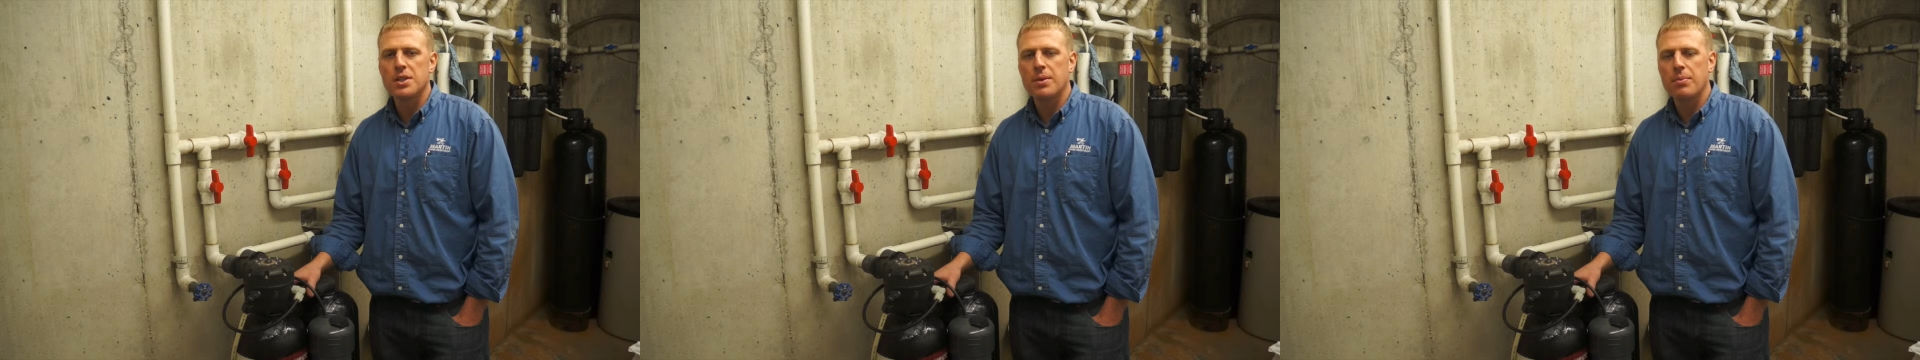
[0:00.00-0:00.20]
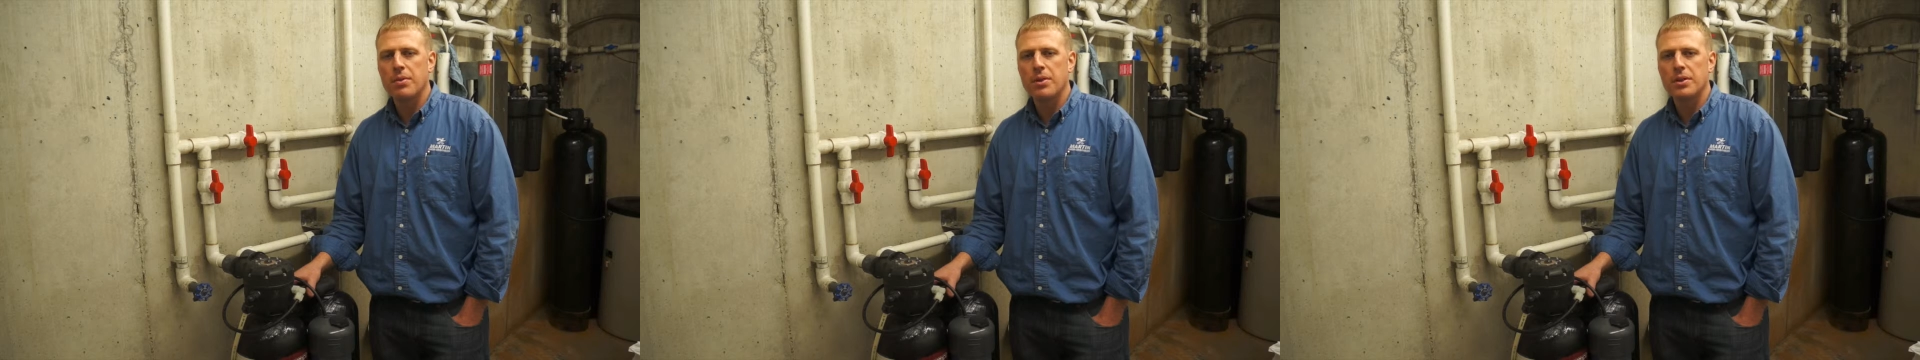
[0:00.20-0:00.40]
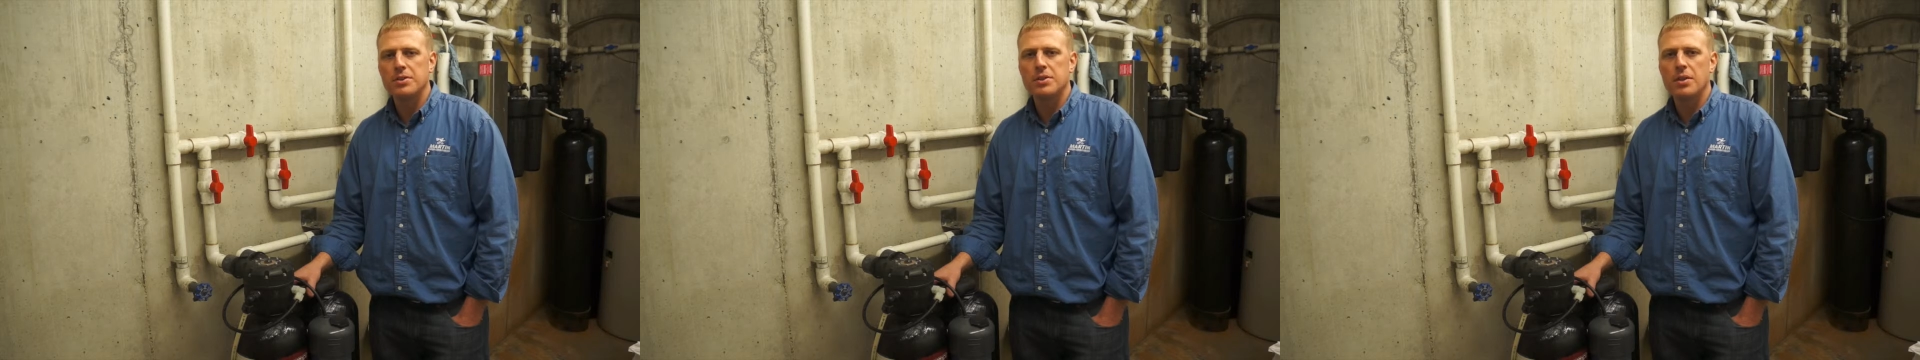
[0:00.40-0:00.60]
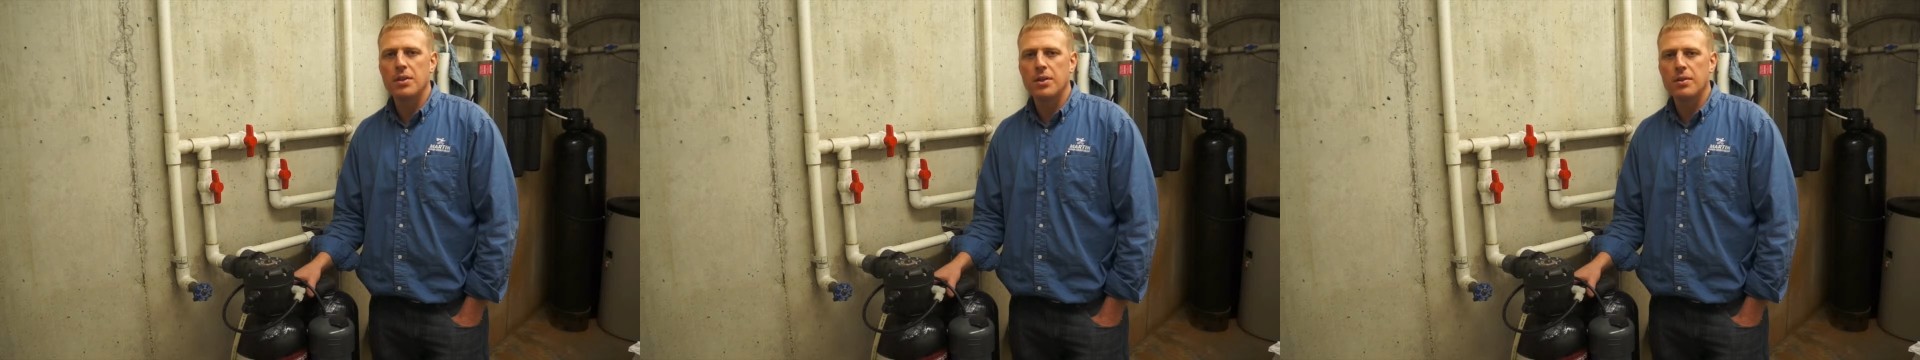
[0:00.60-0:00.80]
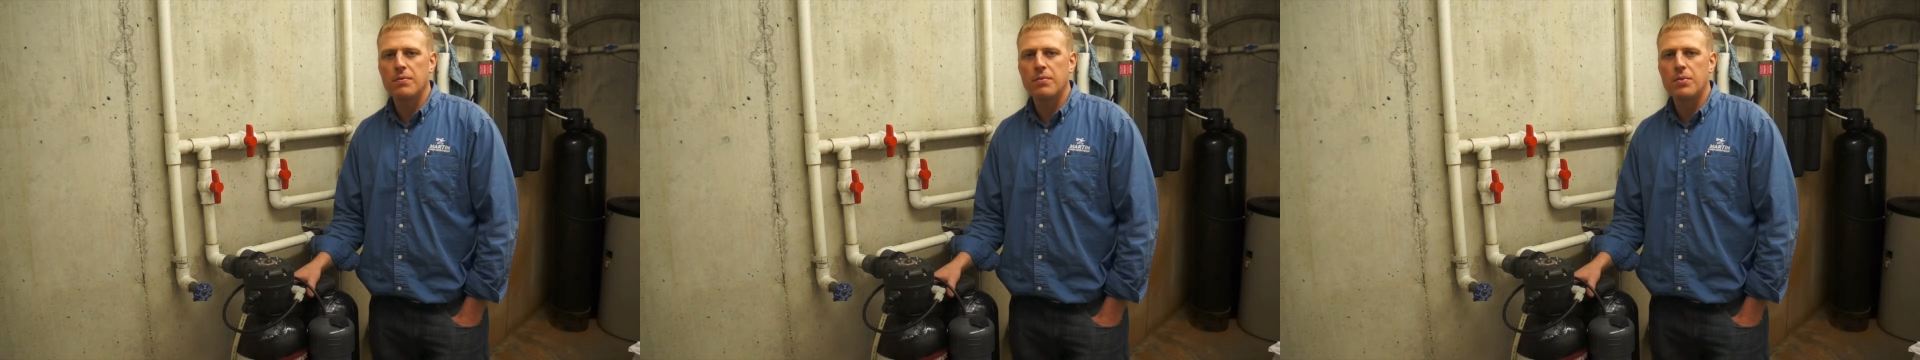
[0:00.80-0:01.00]
a couple things to
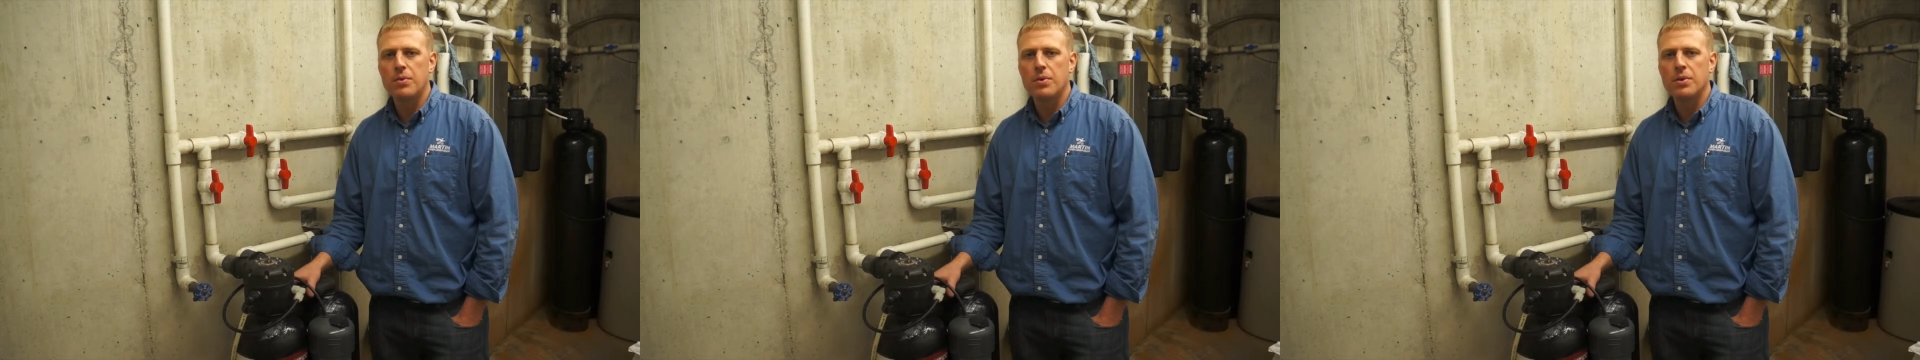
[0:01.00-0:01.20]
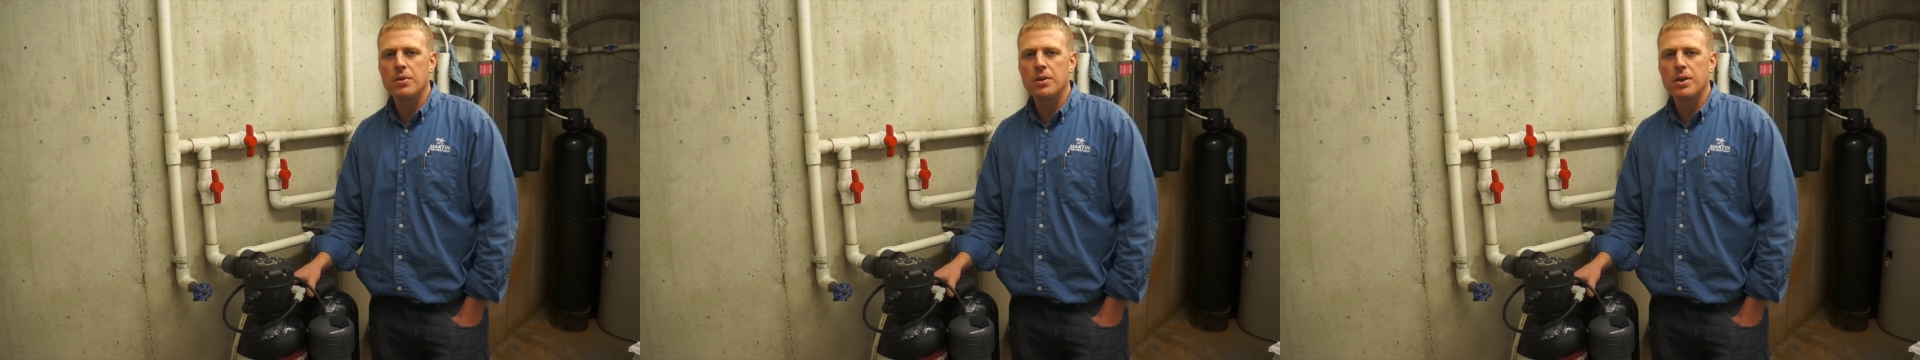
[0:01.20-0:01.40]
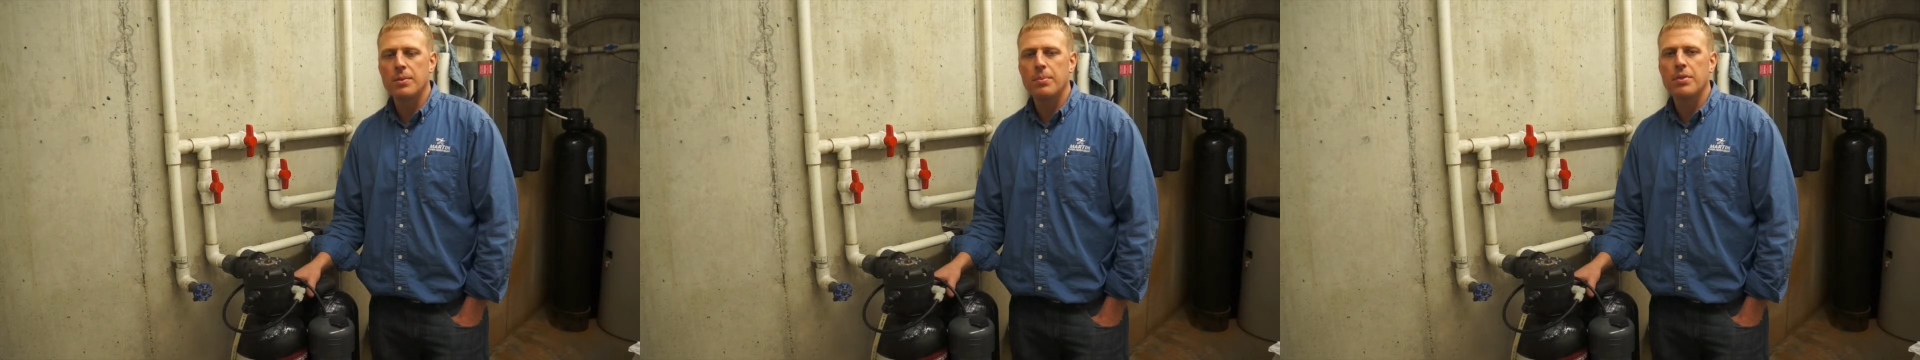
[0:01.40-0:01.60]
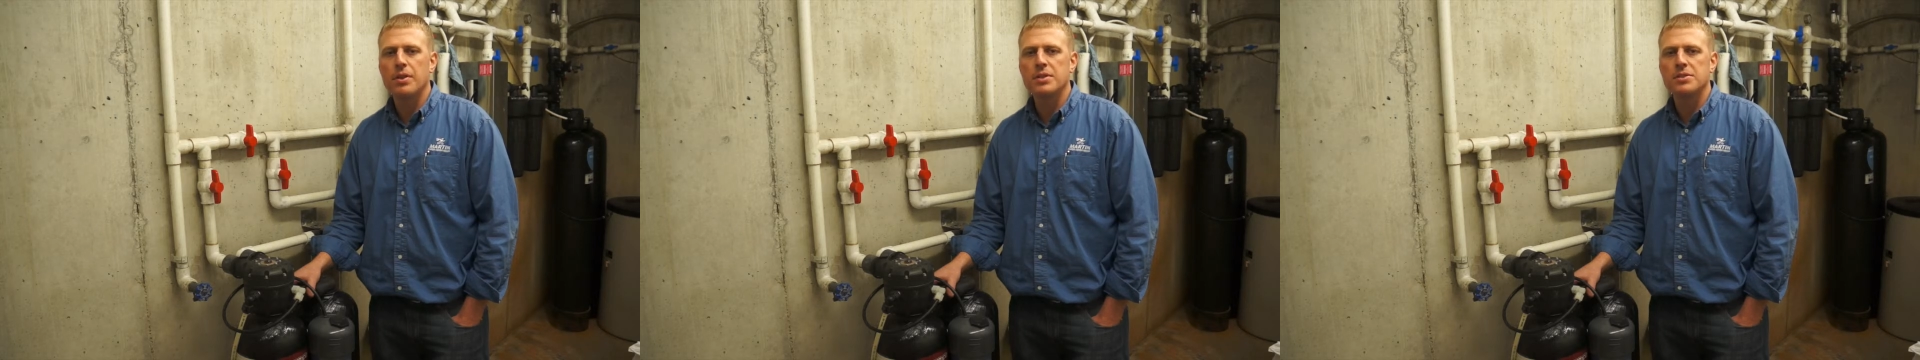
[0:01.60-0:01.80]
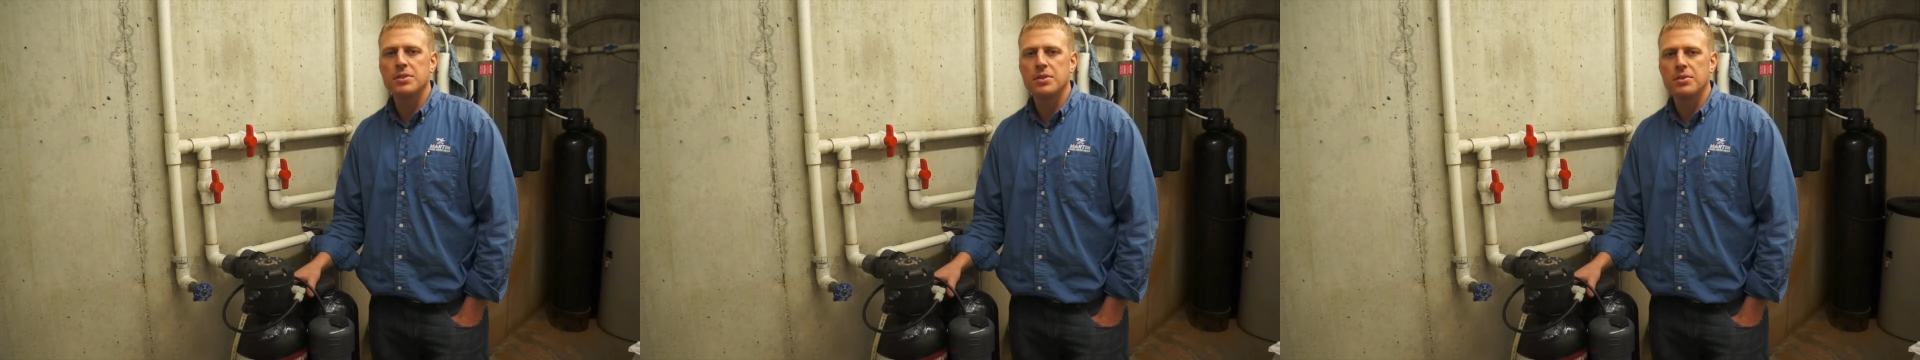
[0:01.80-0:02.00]
look for, a couple
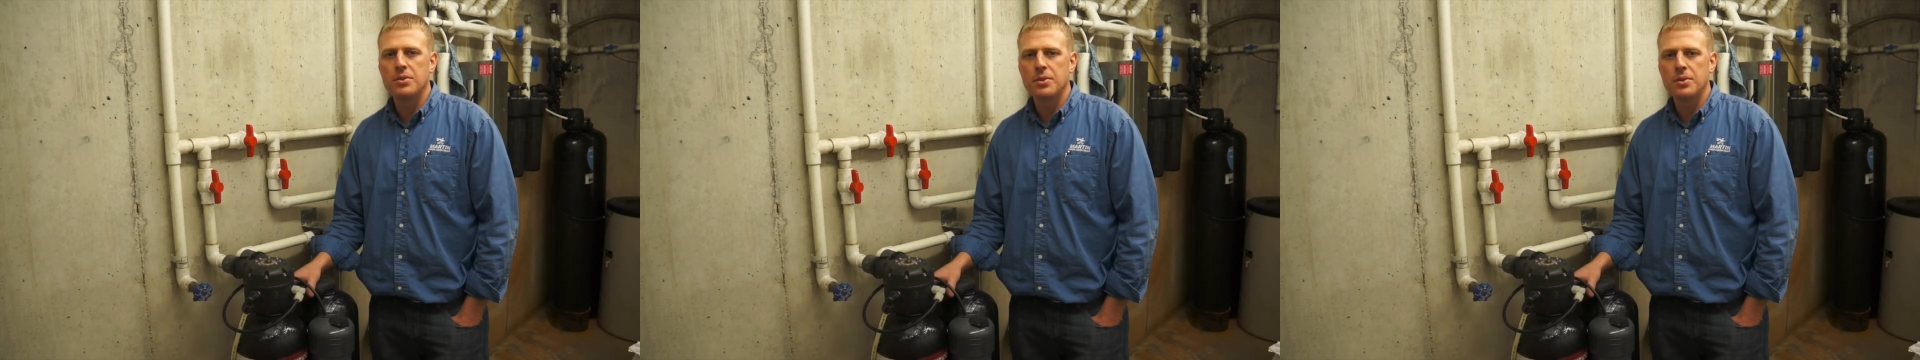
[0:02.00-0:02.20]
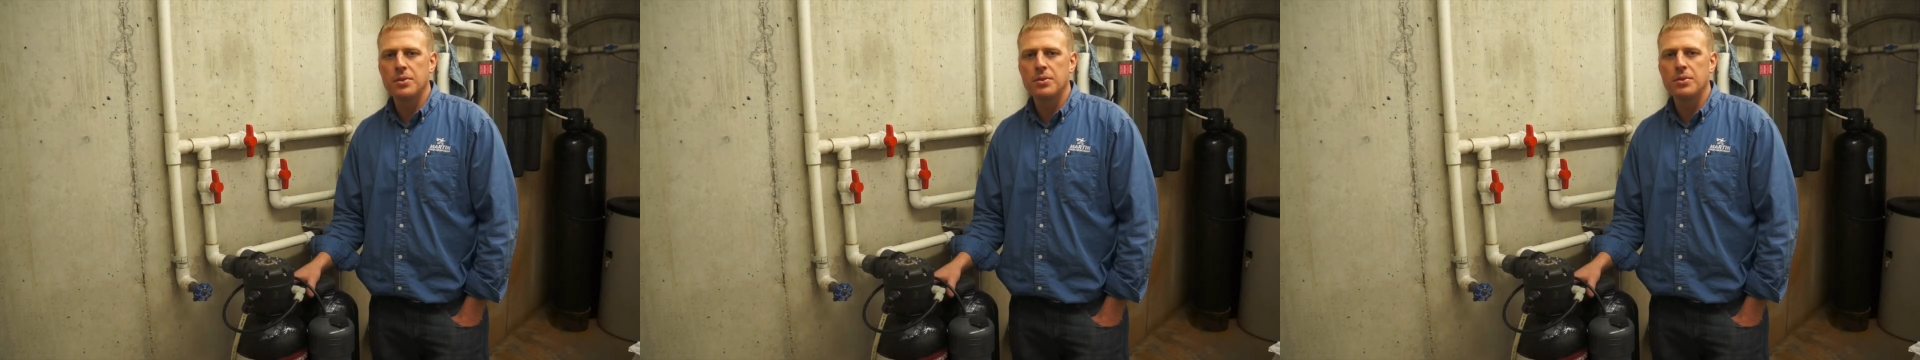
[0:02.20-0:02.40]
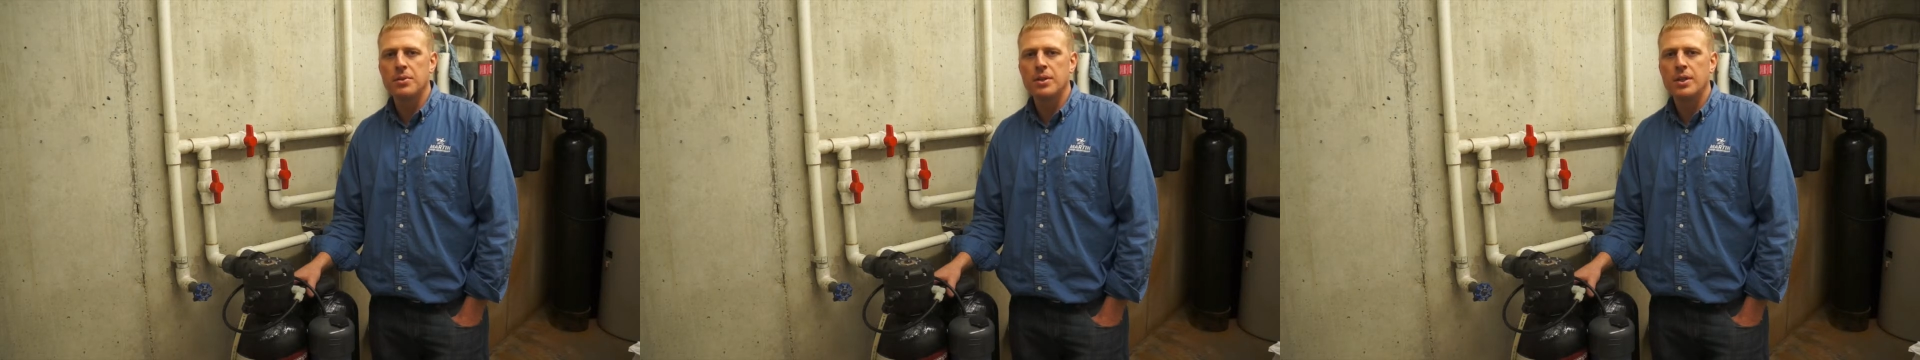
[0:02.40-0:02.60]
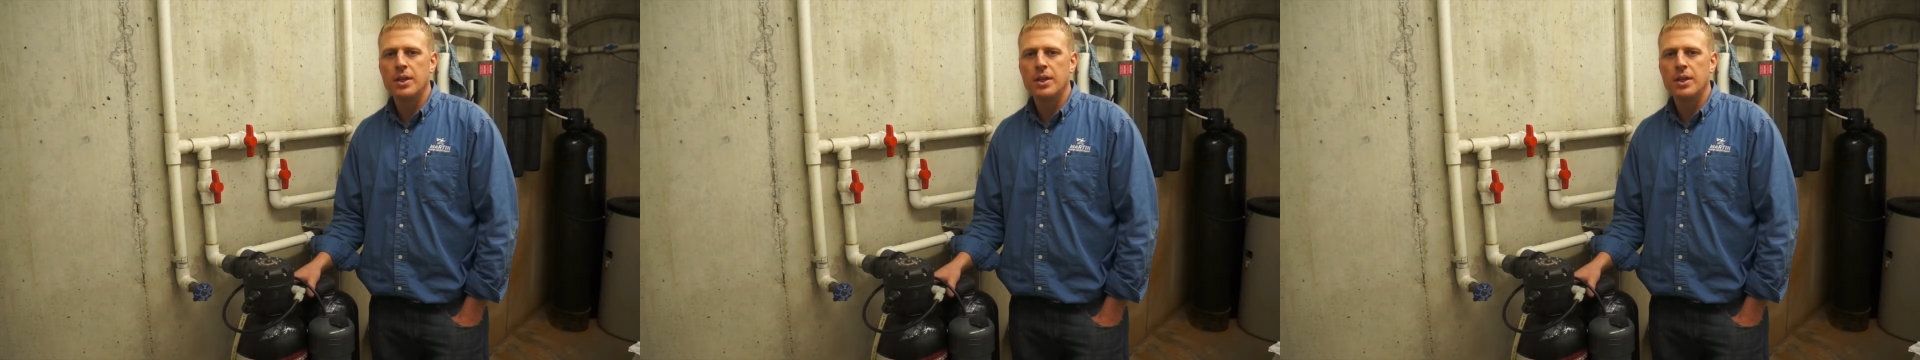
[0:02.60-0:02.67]
things to do.